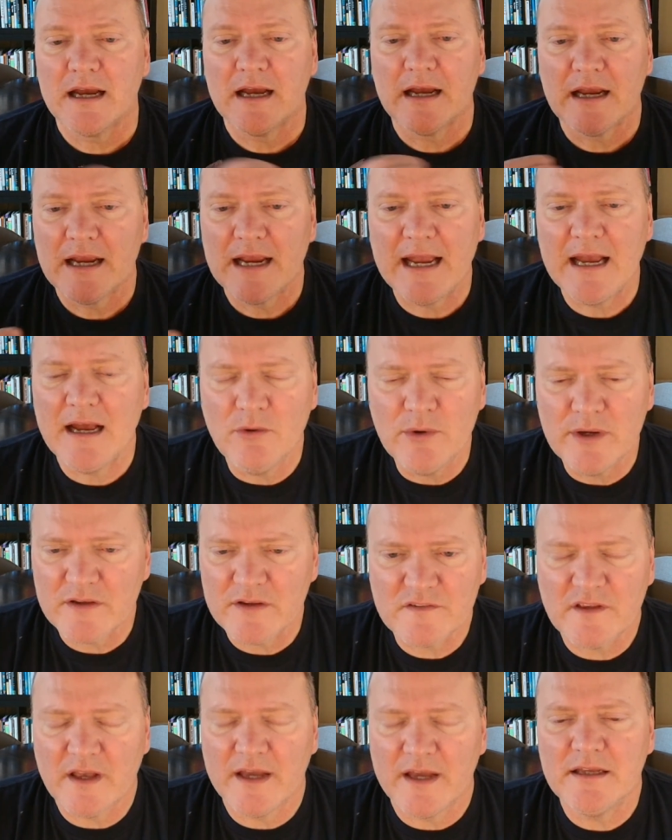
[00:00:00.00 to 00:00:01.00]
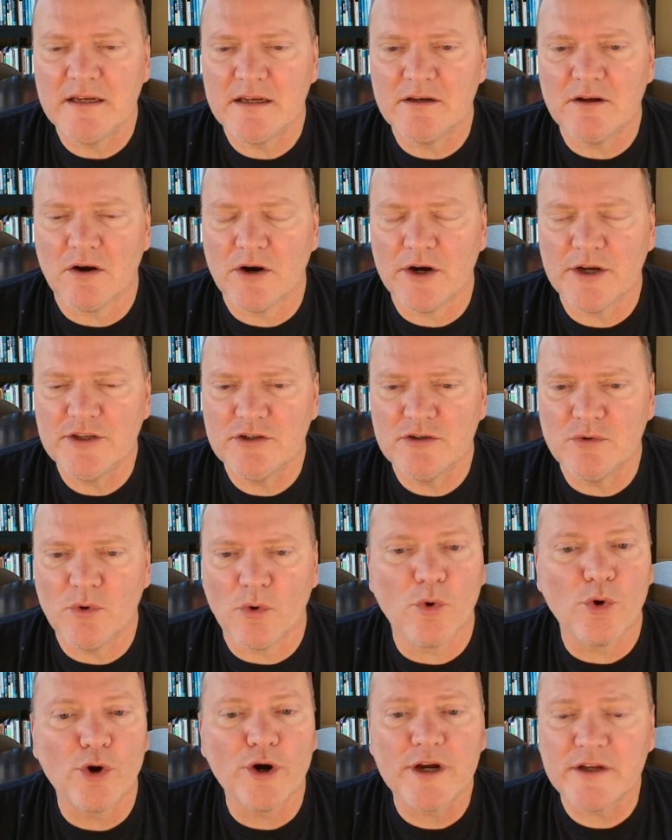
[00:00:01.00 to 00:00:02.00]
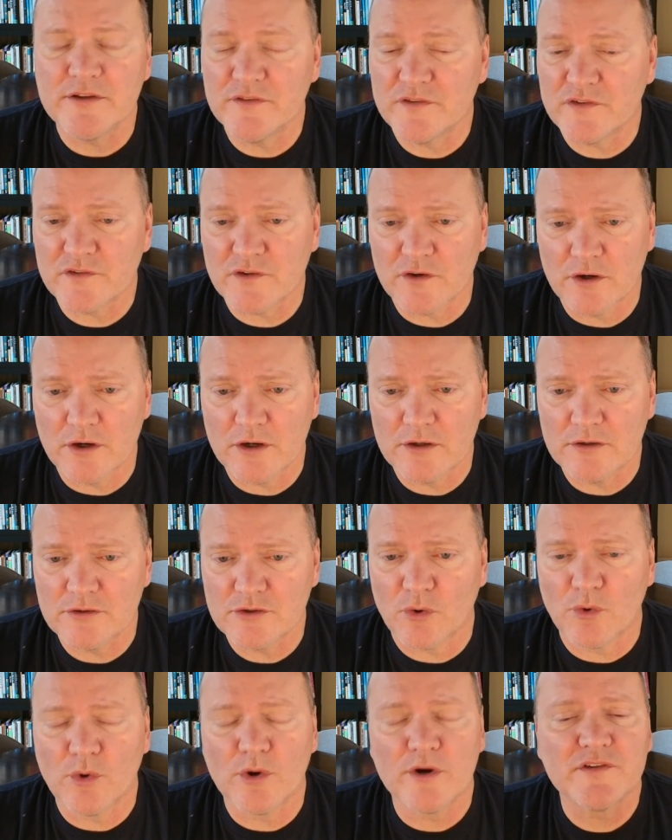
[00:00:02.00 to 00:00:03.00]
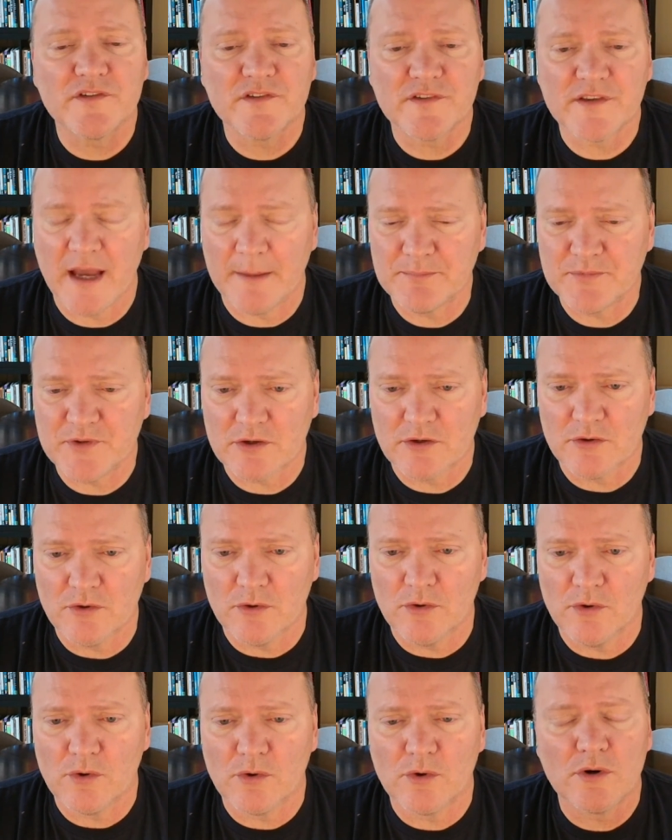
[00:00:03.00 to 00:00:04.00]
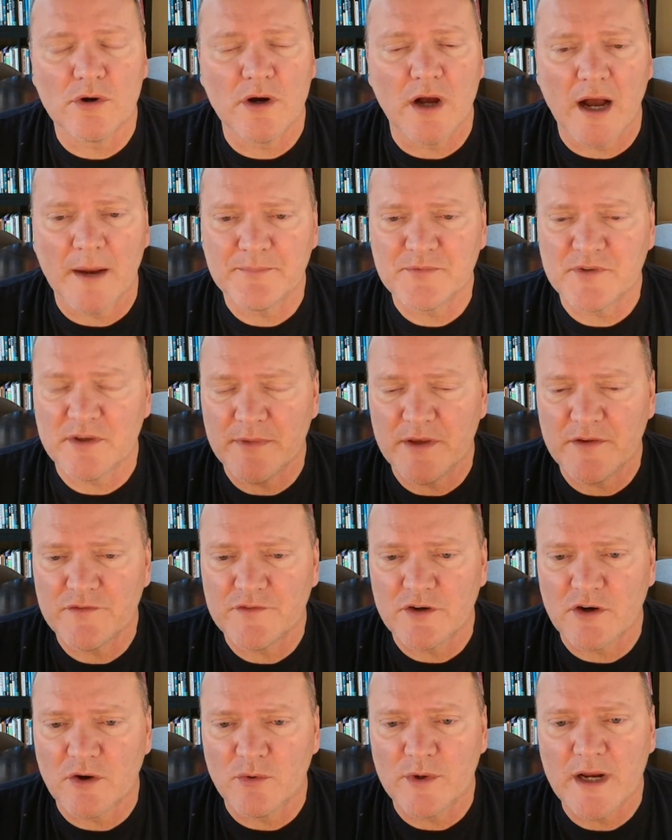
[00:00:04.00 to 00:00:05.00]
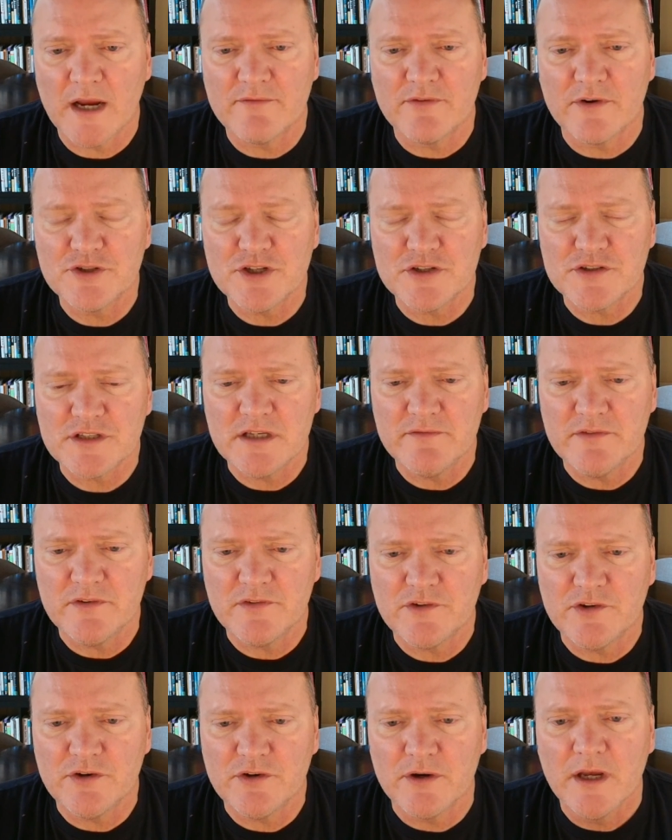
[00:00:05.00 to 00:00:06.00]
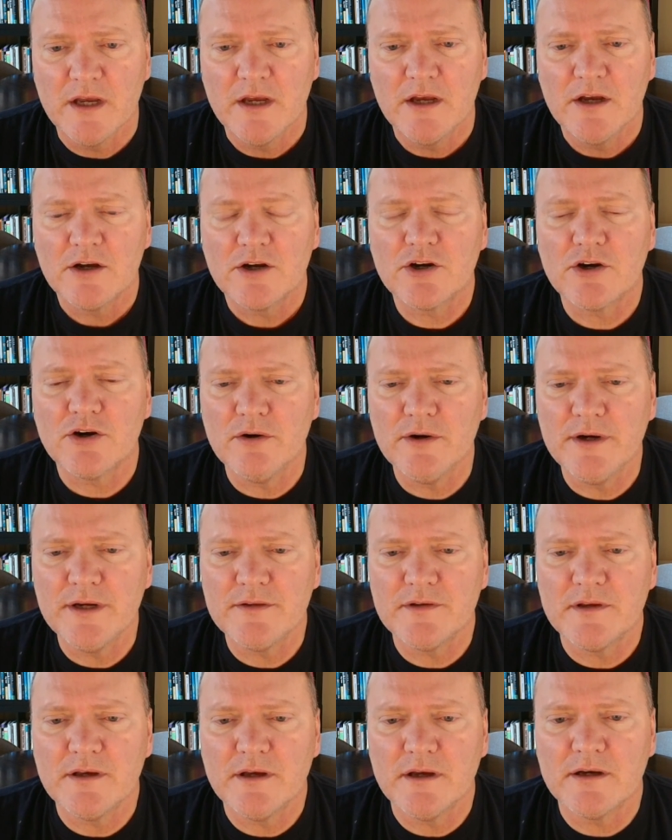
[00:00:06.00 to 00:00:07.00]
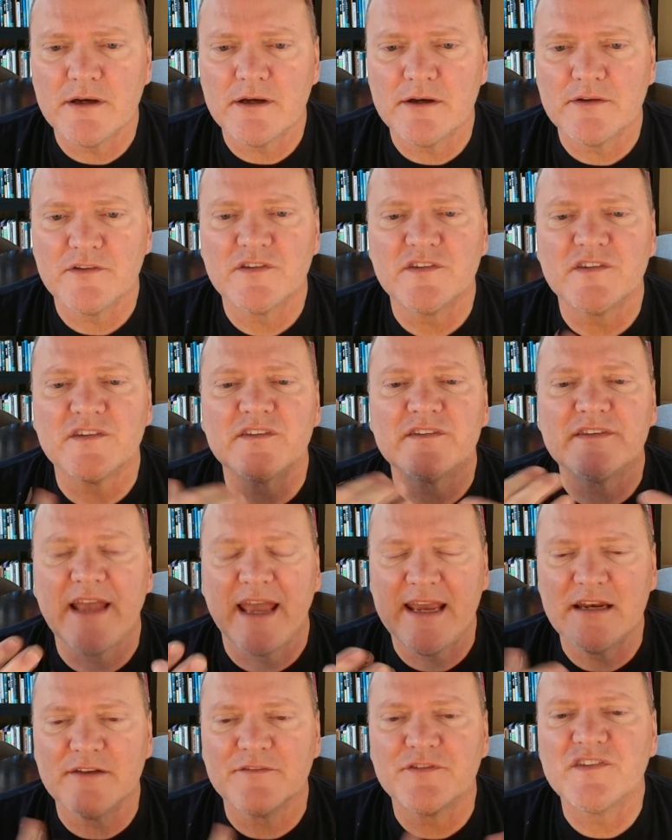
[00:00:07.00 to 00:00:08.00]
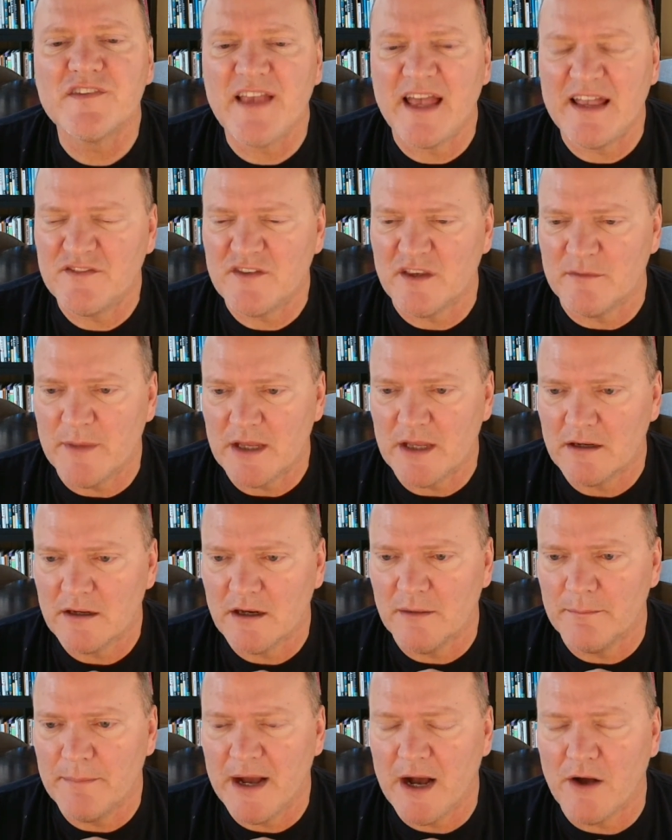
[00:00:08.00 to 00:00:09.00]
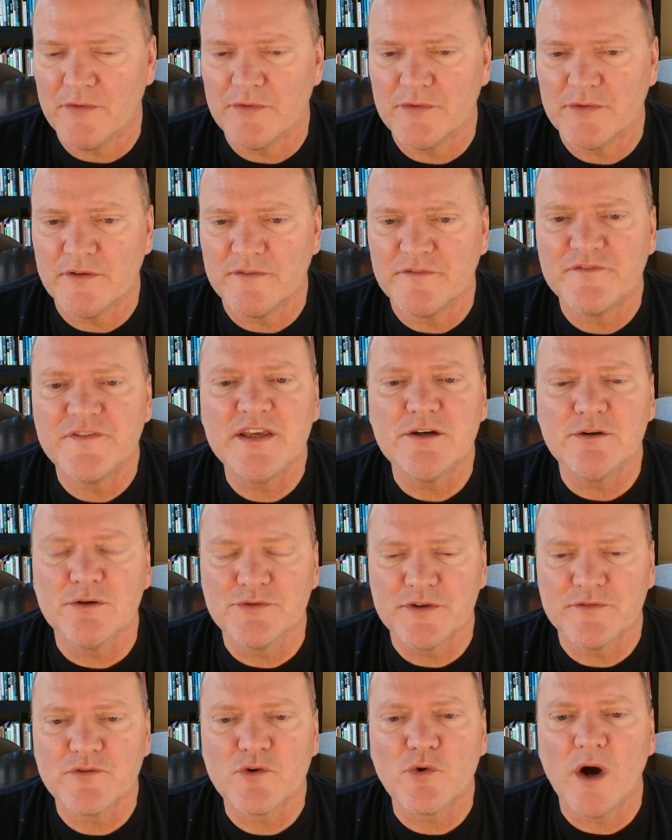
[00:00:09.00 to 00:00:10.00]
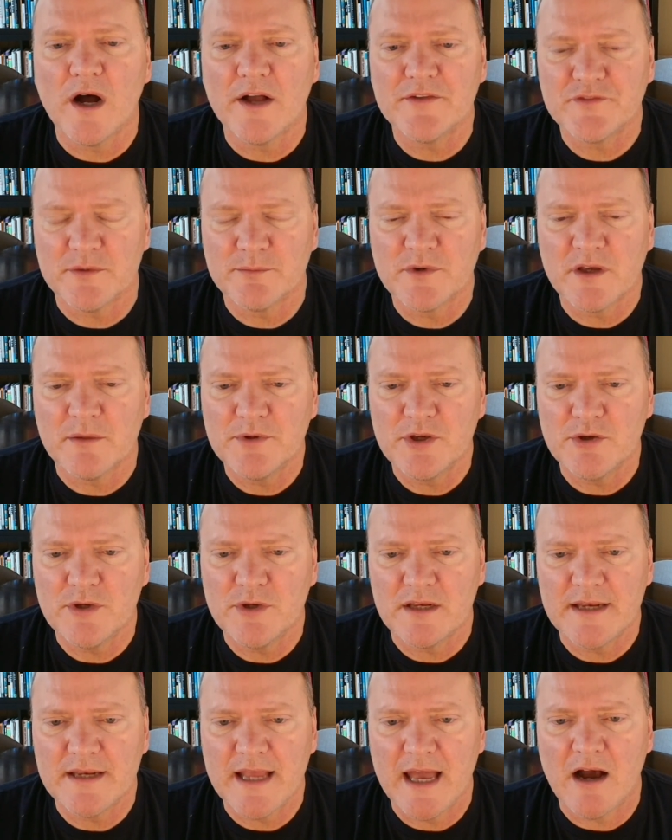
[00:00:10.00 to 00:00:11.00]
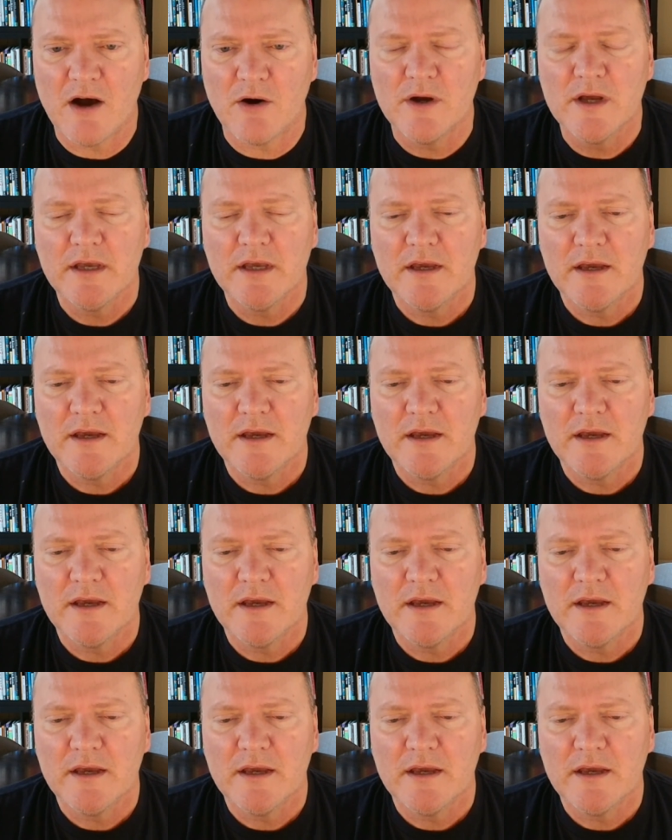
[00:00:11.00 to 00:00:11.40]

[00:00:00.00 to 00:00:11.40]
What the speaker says: how excited are you, or concerned, or skeptical, or optimistic, or whatever? Just give us your current state of sentiment about the field of quantum computing now.